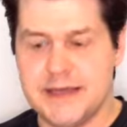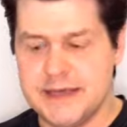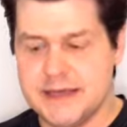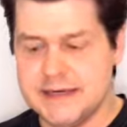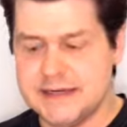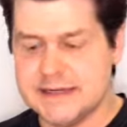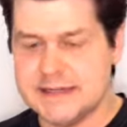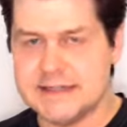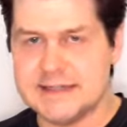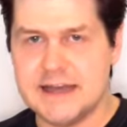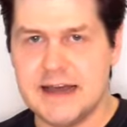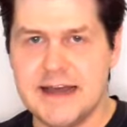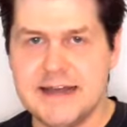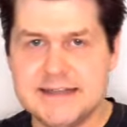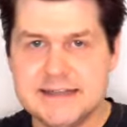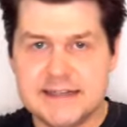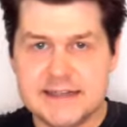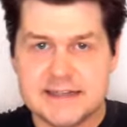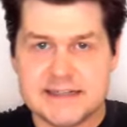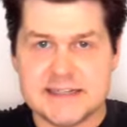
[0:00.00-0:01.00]
He
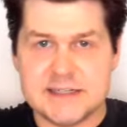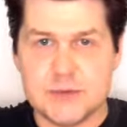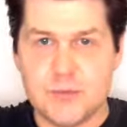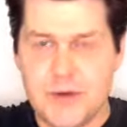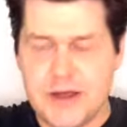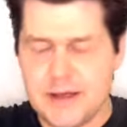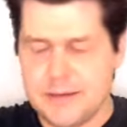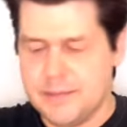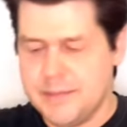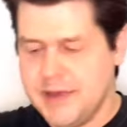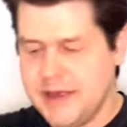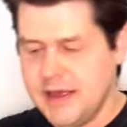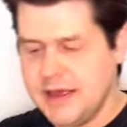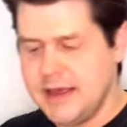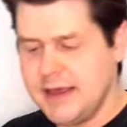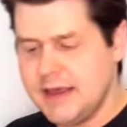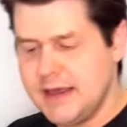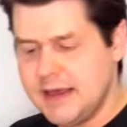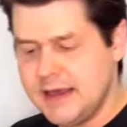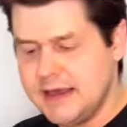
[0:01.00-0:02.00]
decides to swim
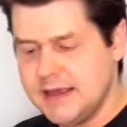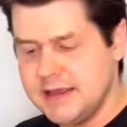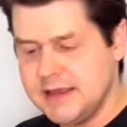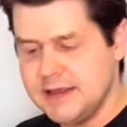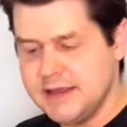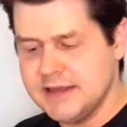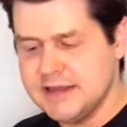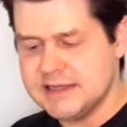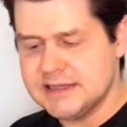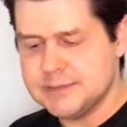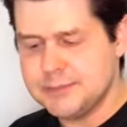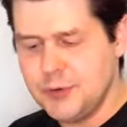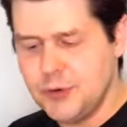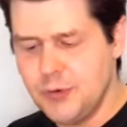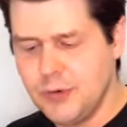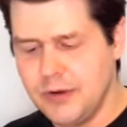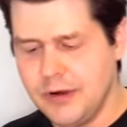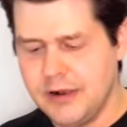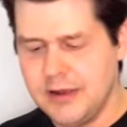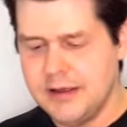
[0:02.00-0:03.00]
in this
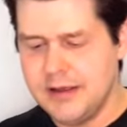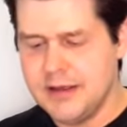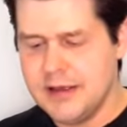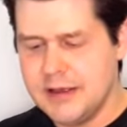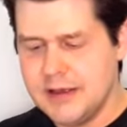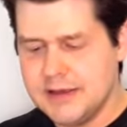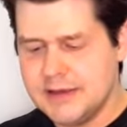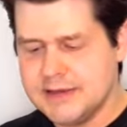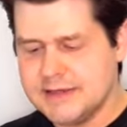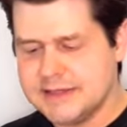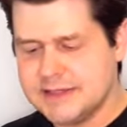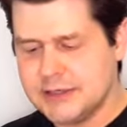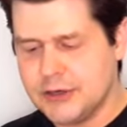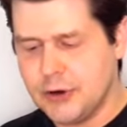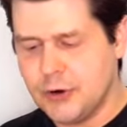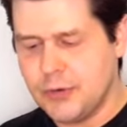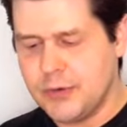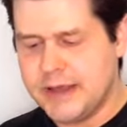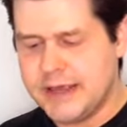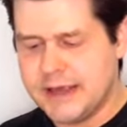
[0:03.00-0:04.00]
pool.
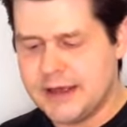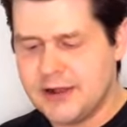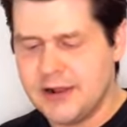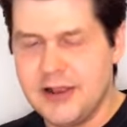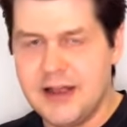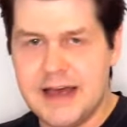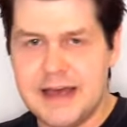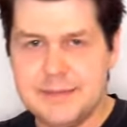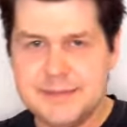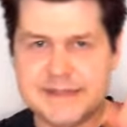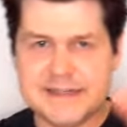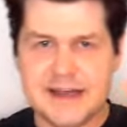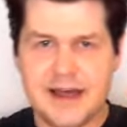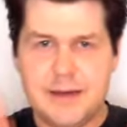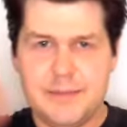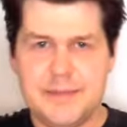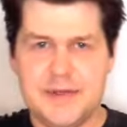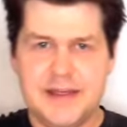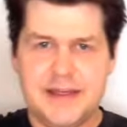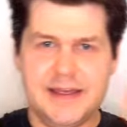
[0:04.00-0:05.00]
So he climbs
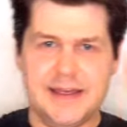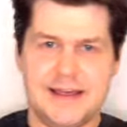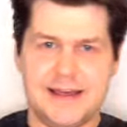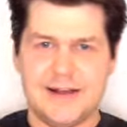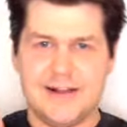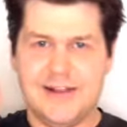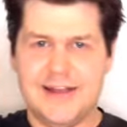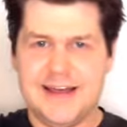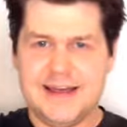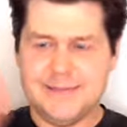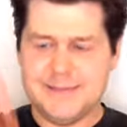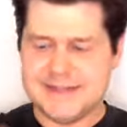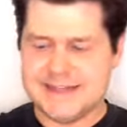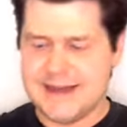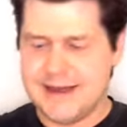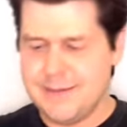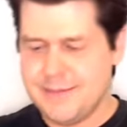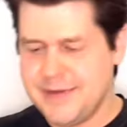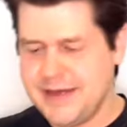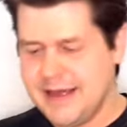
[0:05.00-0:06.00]
up, he climbs
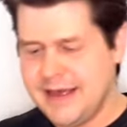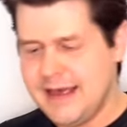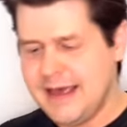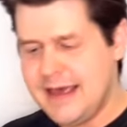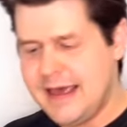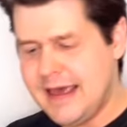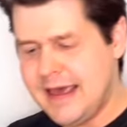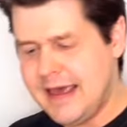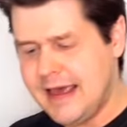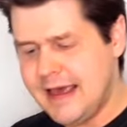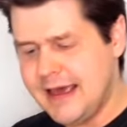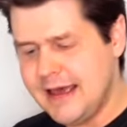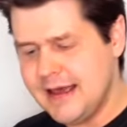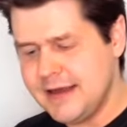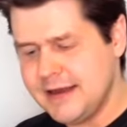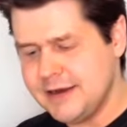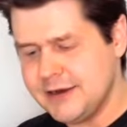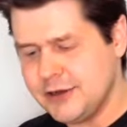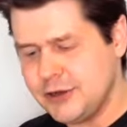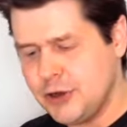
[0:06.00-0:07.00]
up
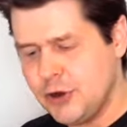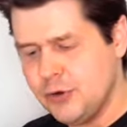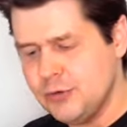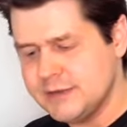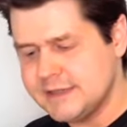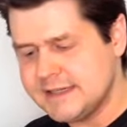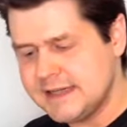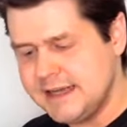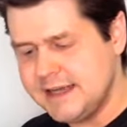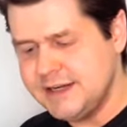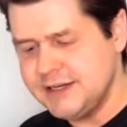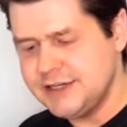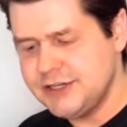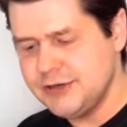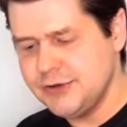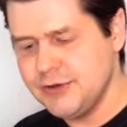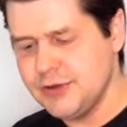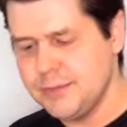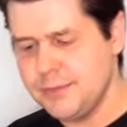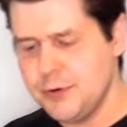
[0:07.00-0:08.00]
and goes
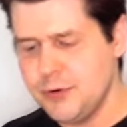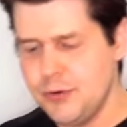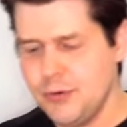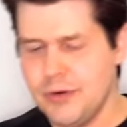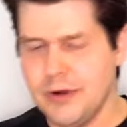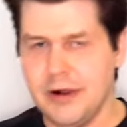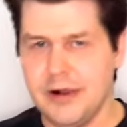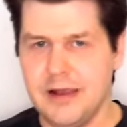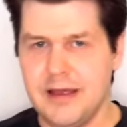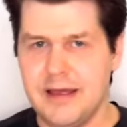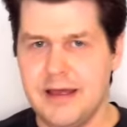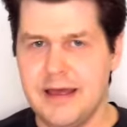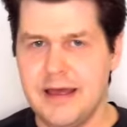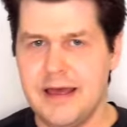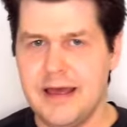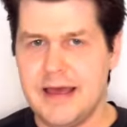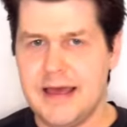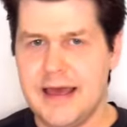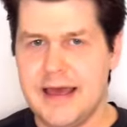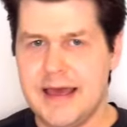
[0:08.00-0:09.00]
into the pool
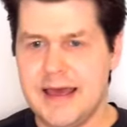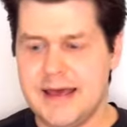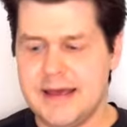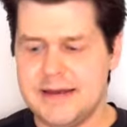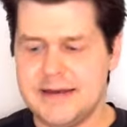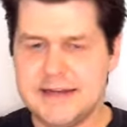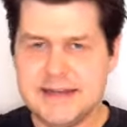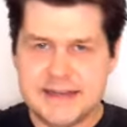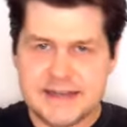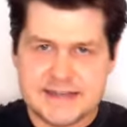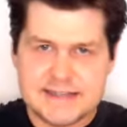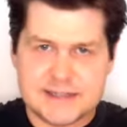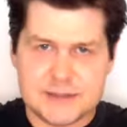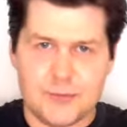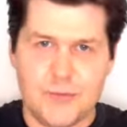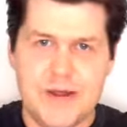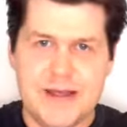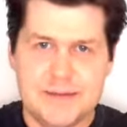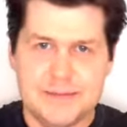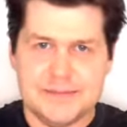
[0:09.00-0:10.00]
and he
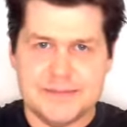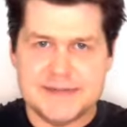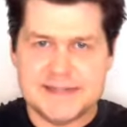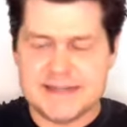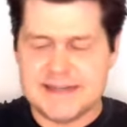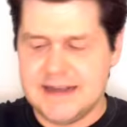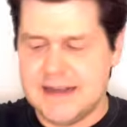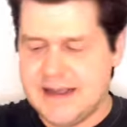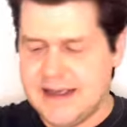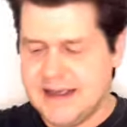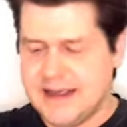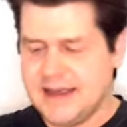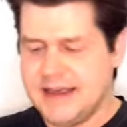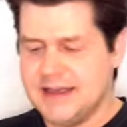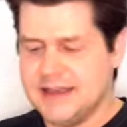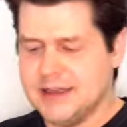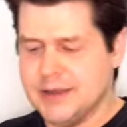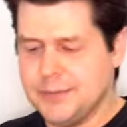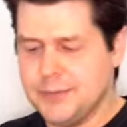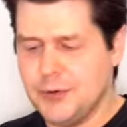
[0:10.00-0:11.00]
swims
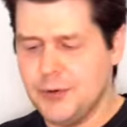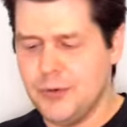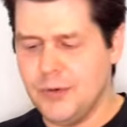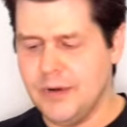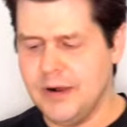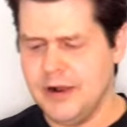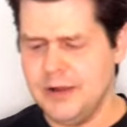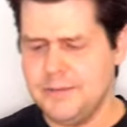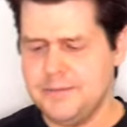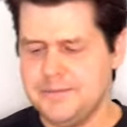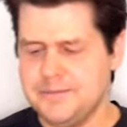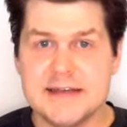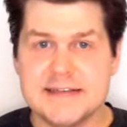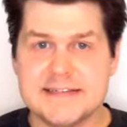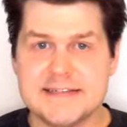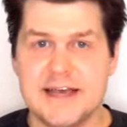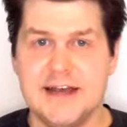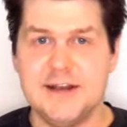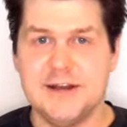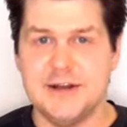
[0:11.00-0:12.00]
in the pool.
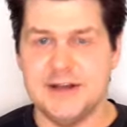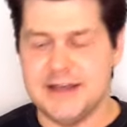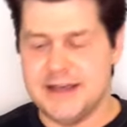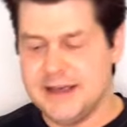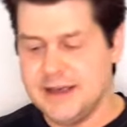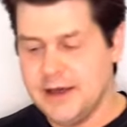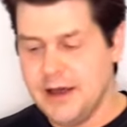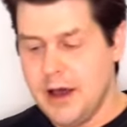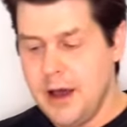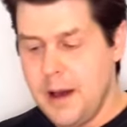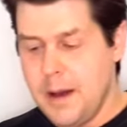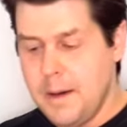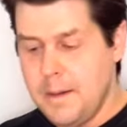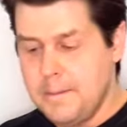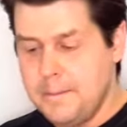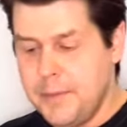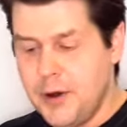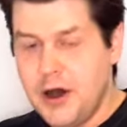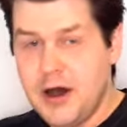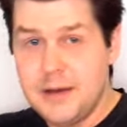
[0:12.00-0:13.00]
Suddenly,
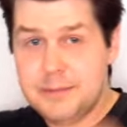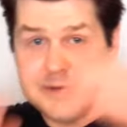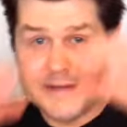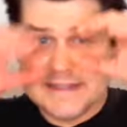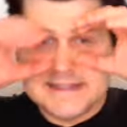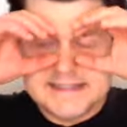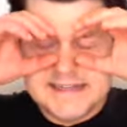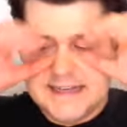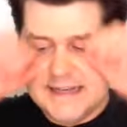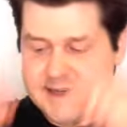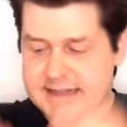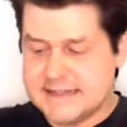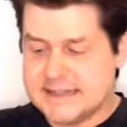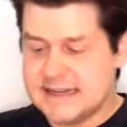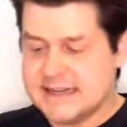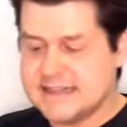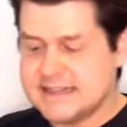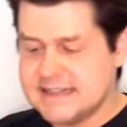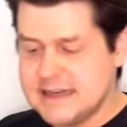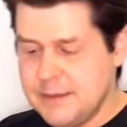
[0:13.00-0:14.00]
Bob
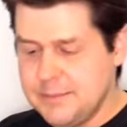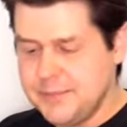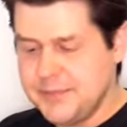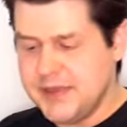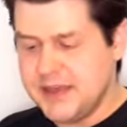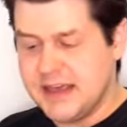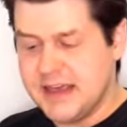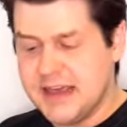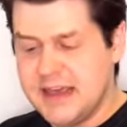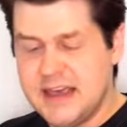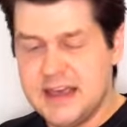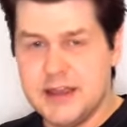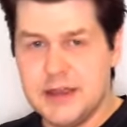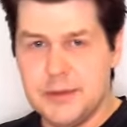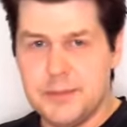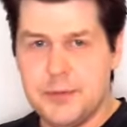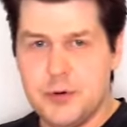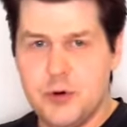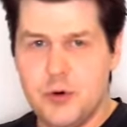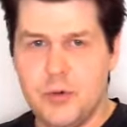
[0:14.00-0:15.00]
sees something in
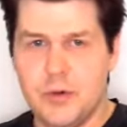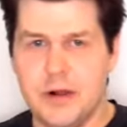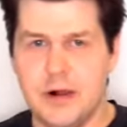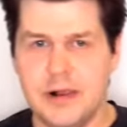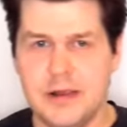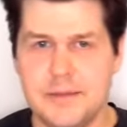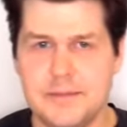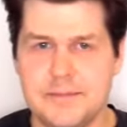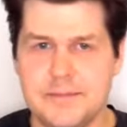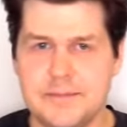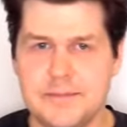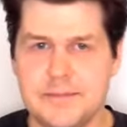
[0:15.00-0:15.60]
the pool.